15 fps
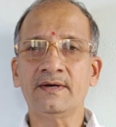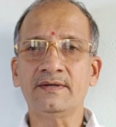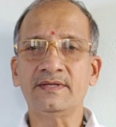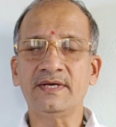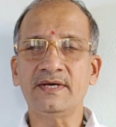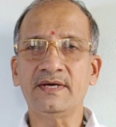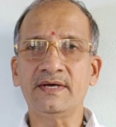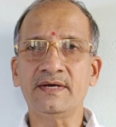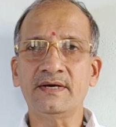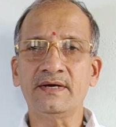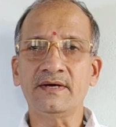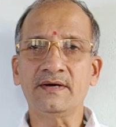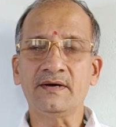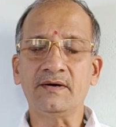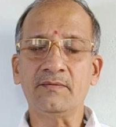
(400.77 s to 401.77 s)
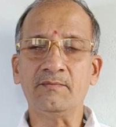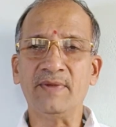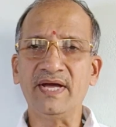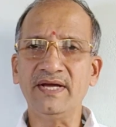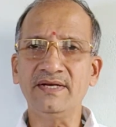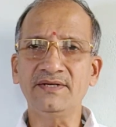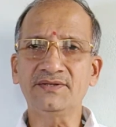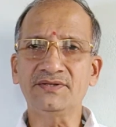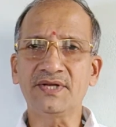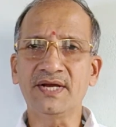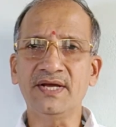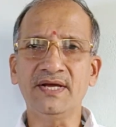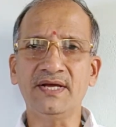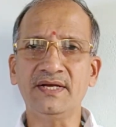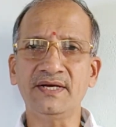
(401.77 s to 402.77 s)
The main
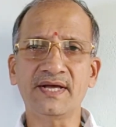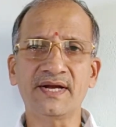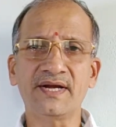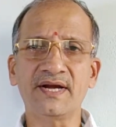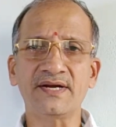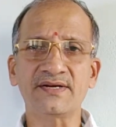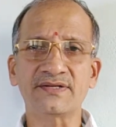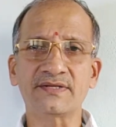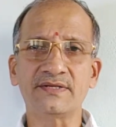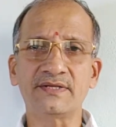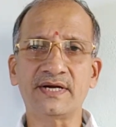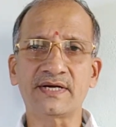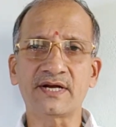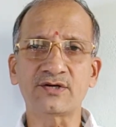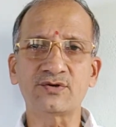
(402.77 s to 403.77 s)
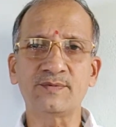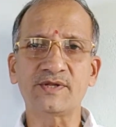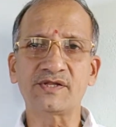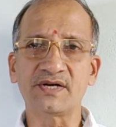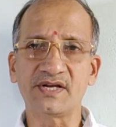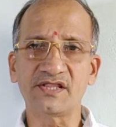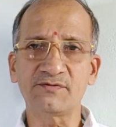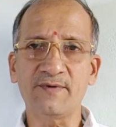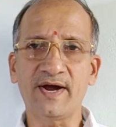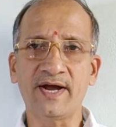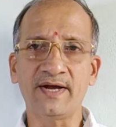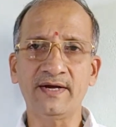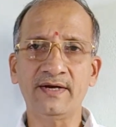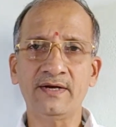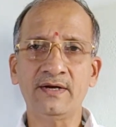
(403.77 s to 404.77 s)
three ingredients that are to be
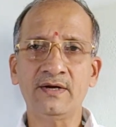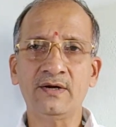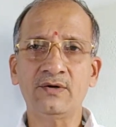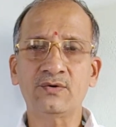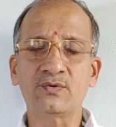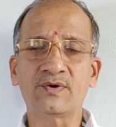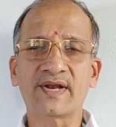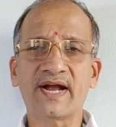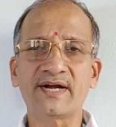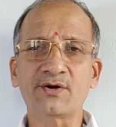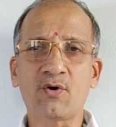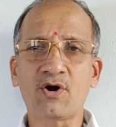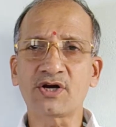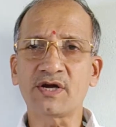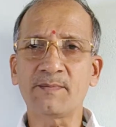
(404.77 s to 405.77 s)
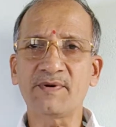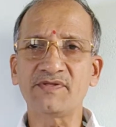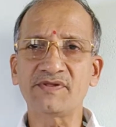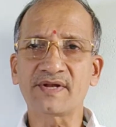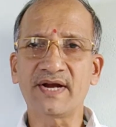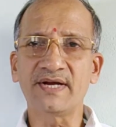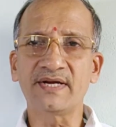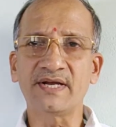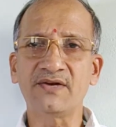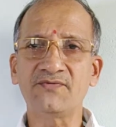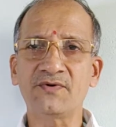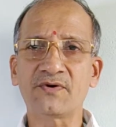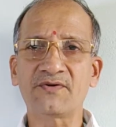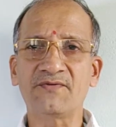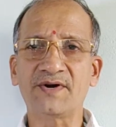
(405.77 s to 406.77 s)
satisfied to grant occupancy right in
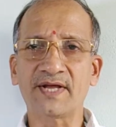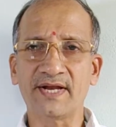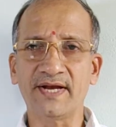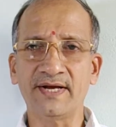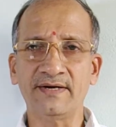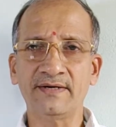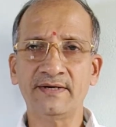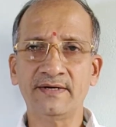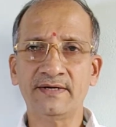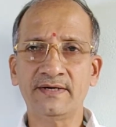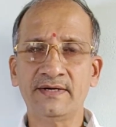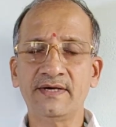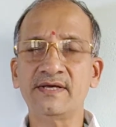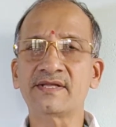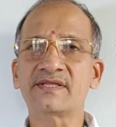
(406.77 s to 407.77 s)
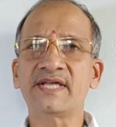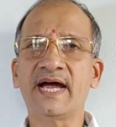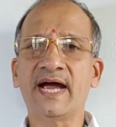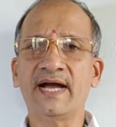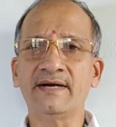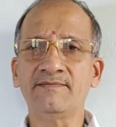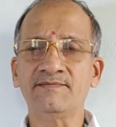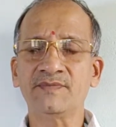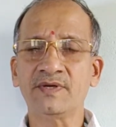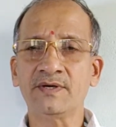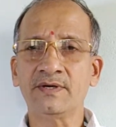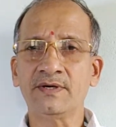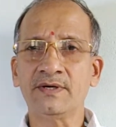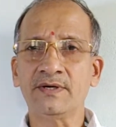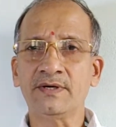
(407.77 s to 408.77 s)
favor of a tenant is
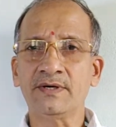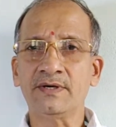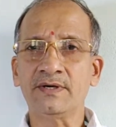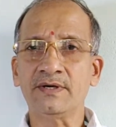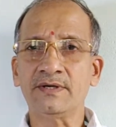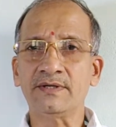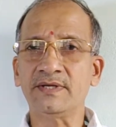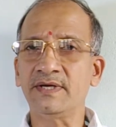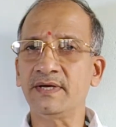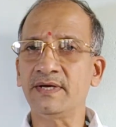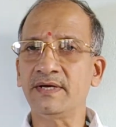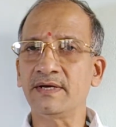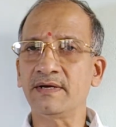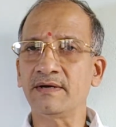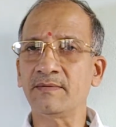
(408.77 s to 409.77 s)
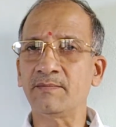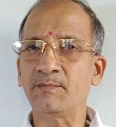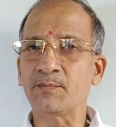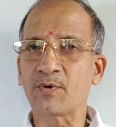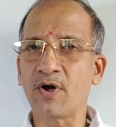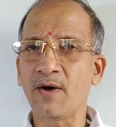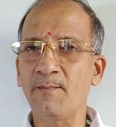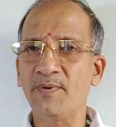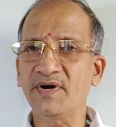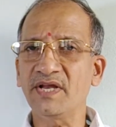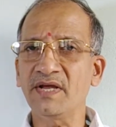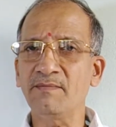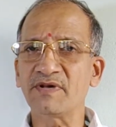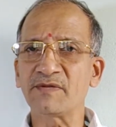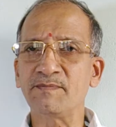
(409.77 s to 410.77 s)
that the
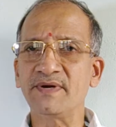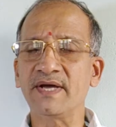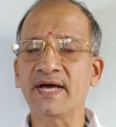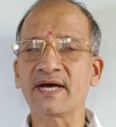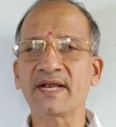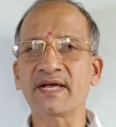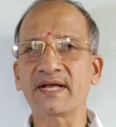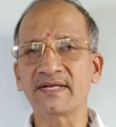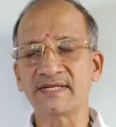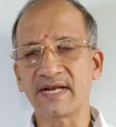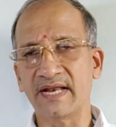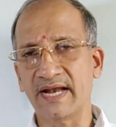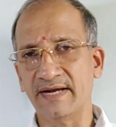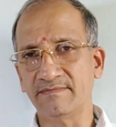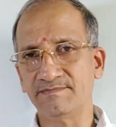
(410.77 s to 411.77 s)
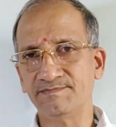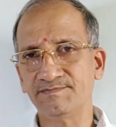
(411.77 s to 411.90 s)
property must be agricultural land.